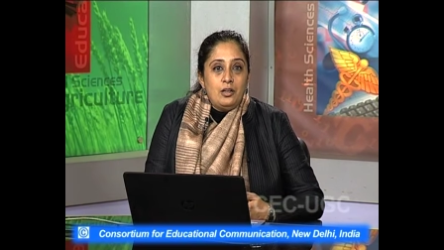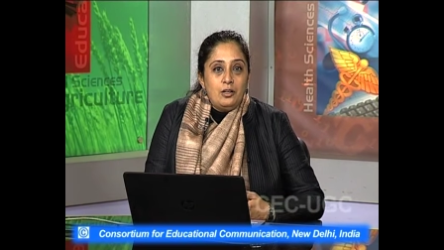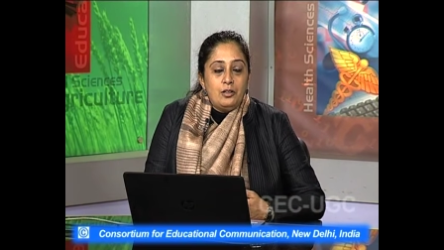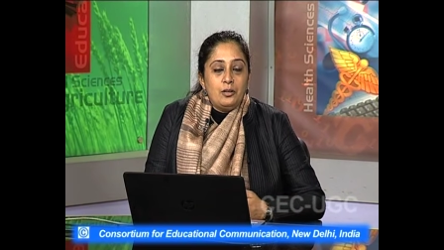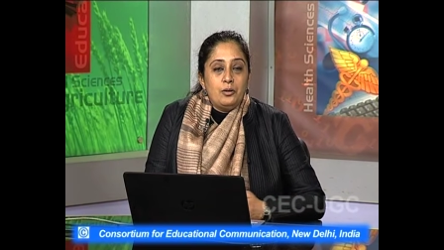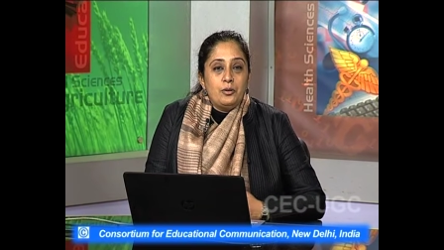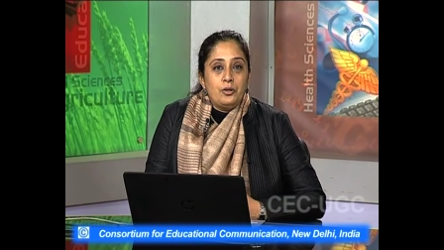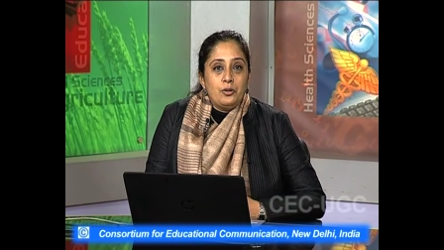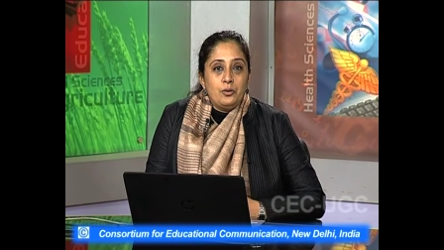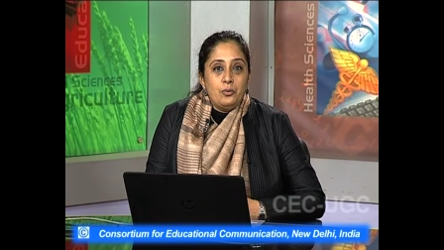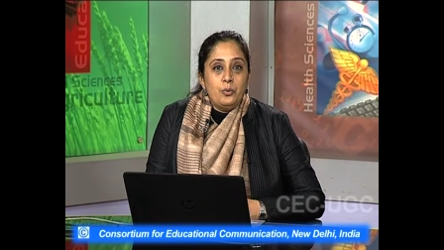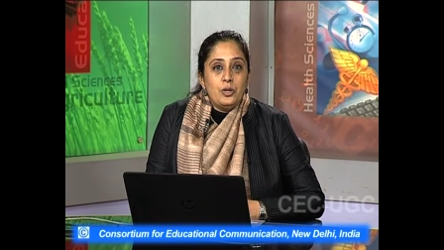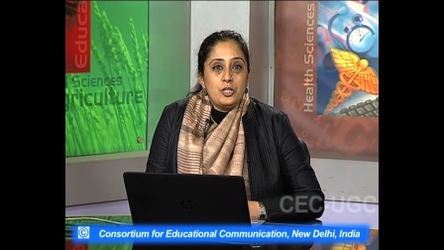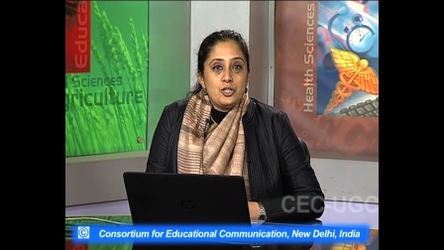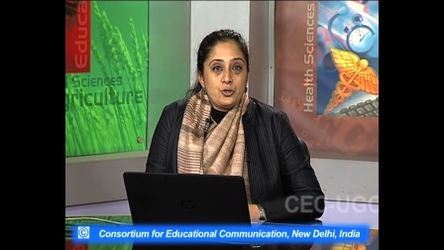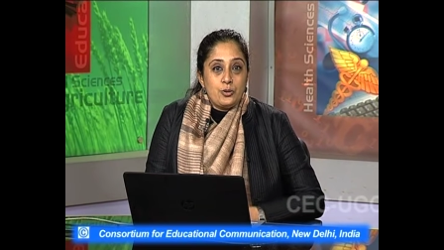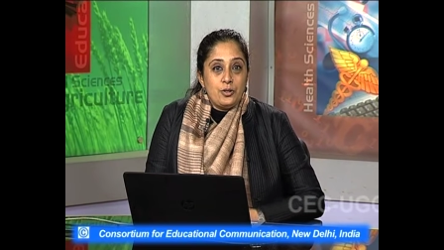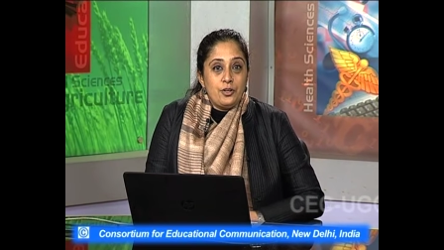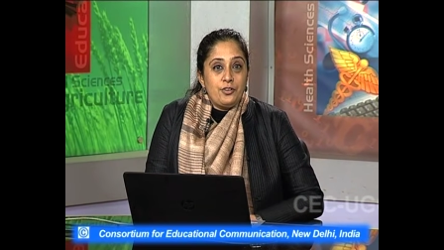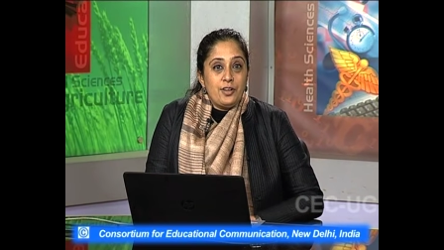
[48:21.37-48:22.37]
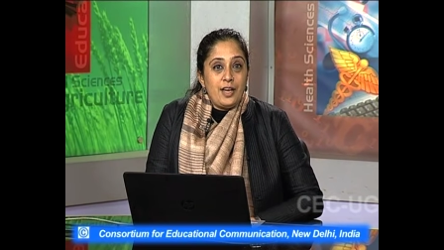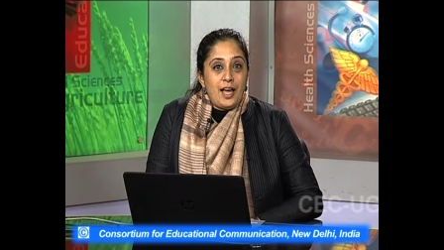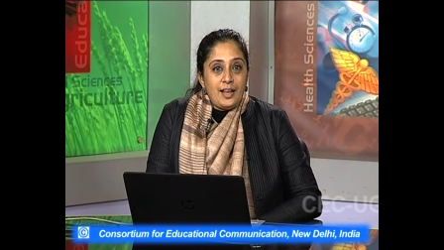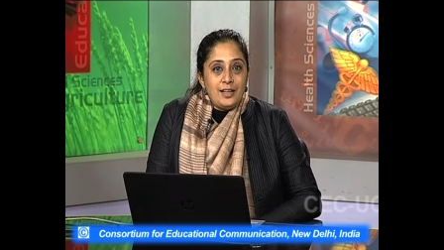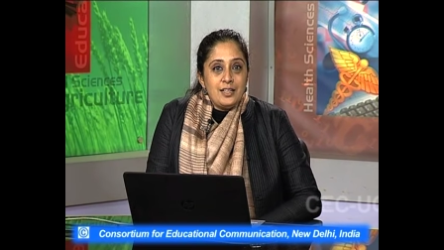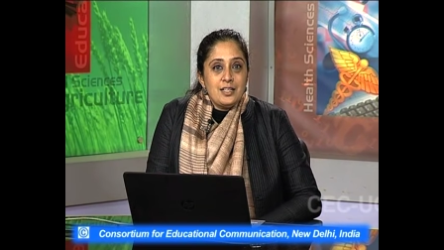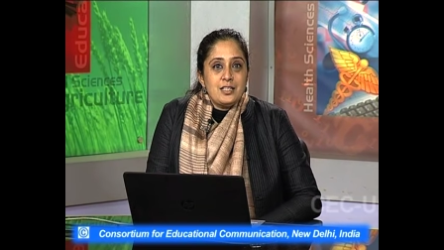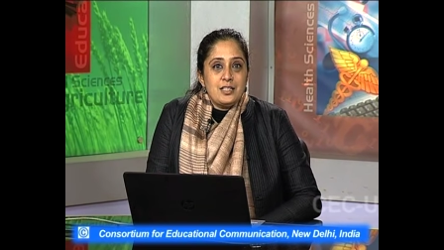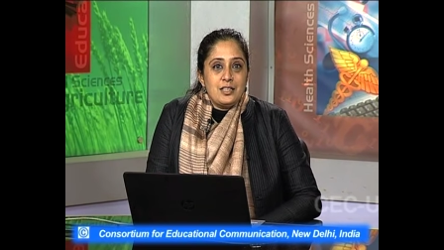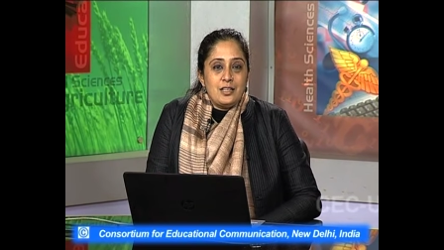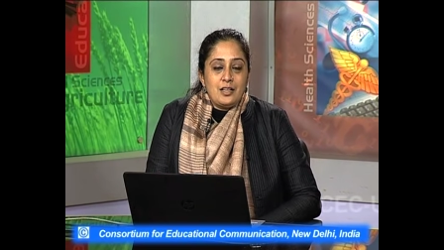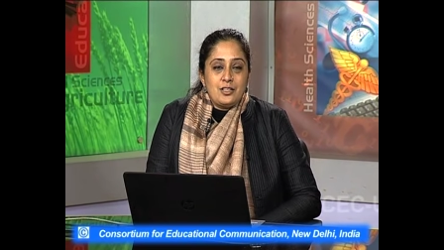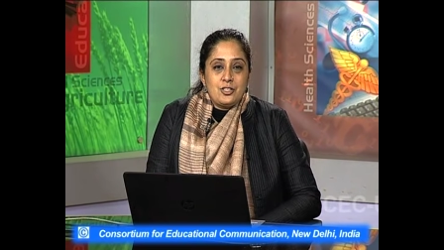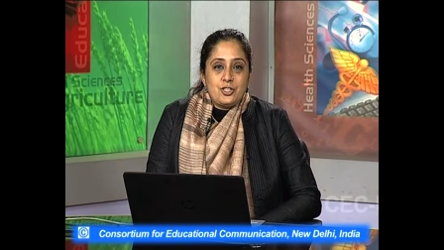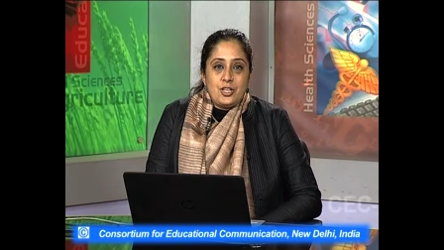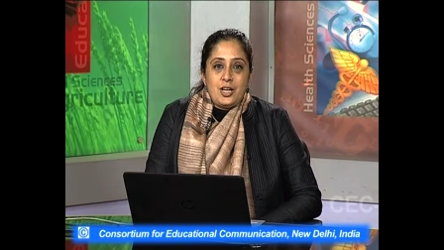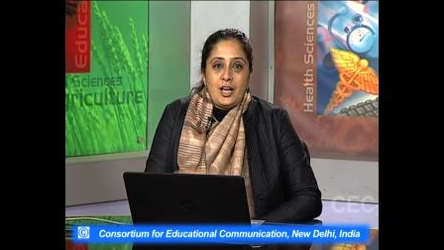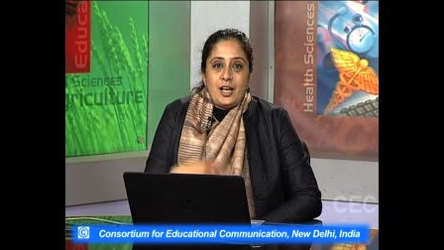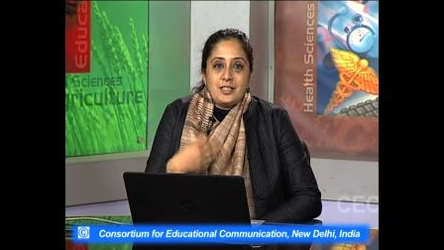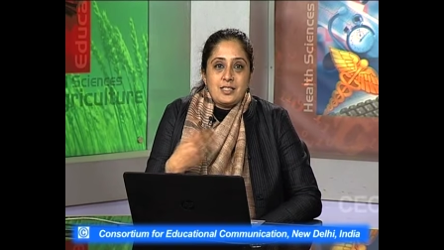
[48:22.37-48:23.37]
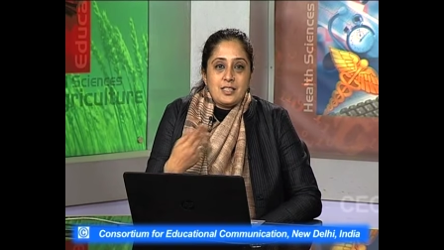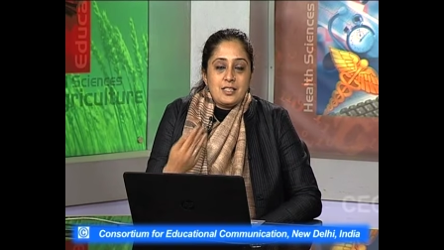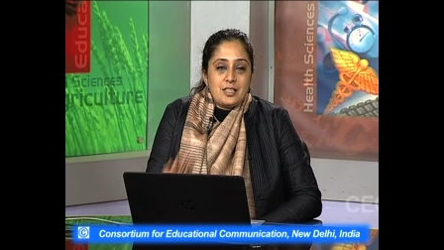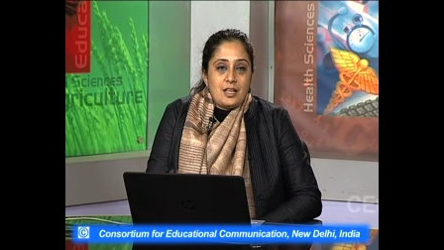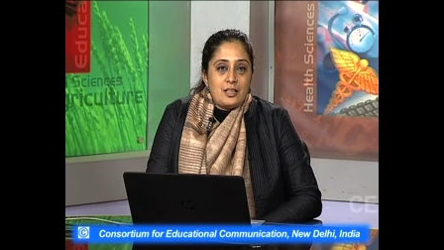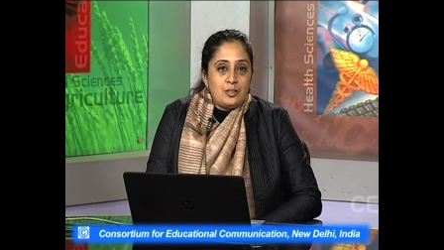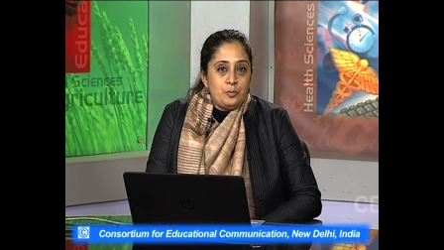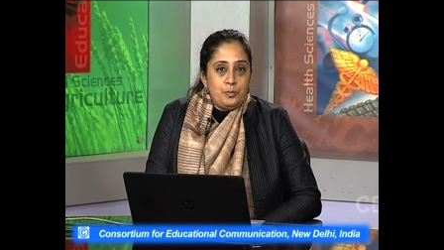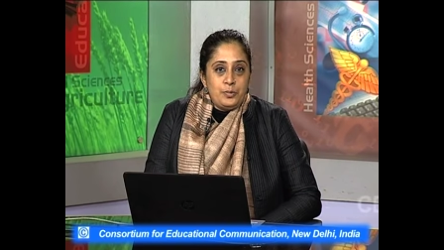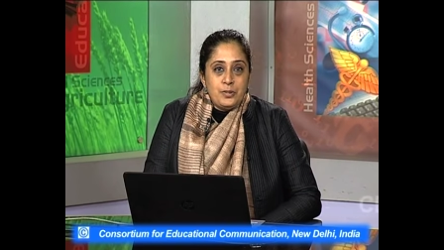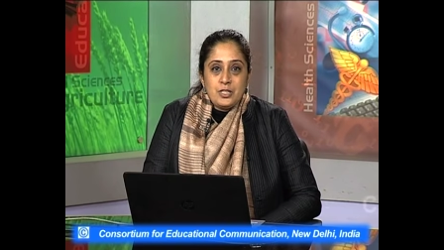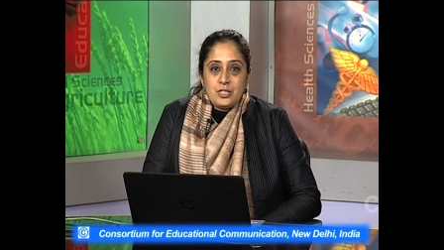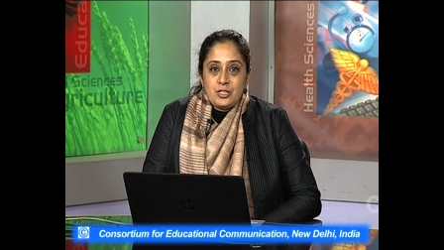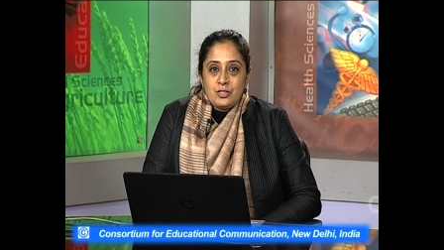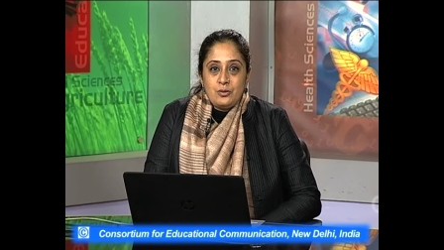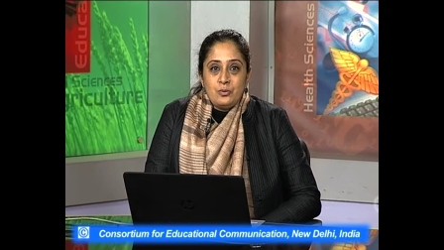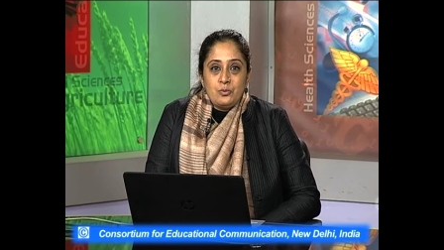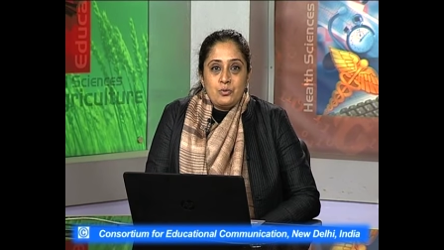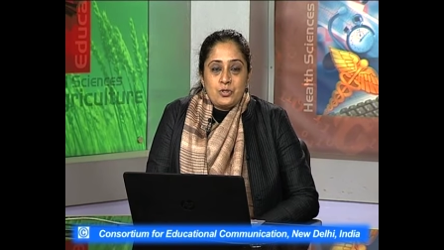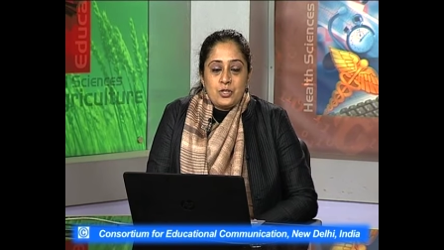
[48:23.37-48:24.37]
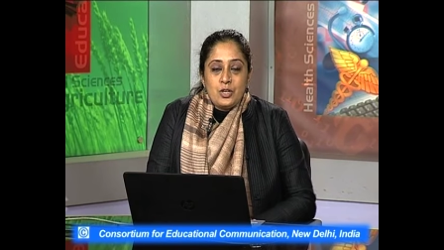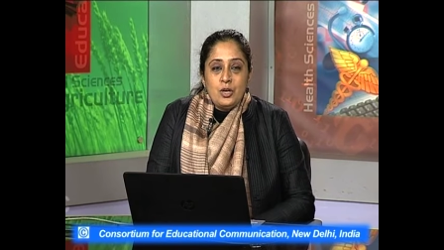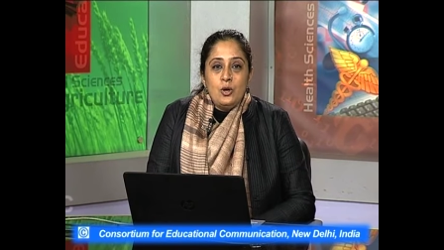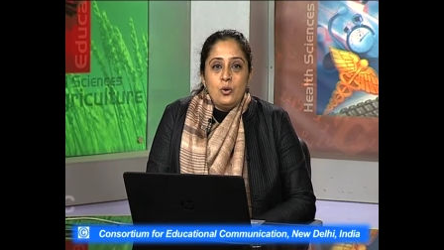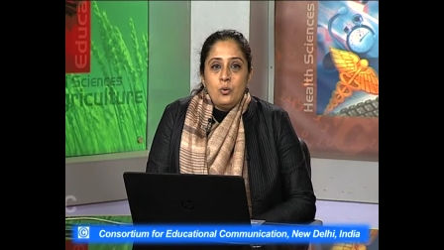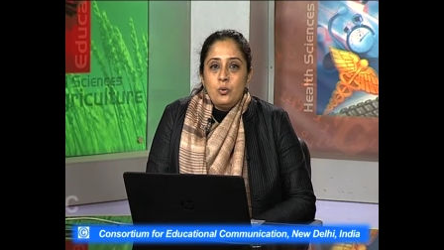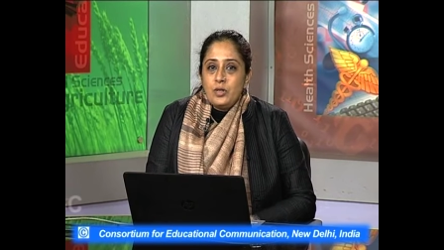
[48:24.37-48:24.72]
you know virtual reality and she has this other person who's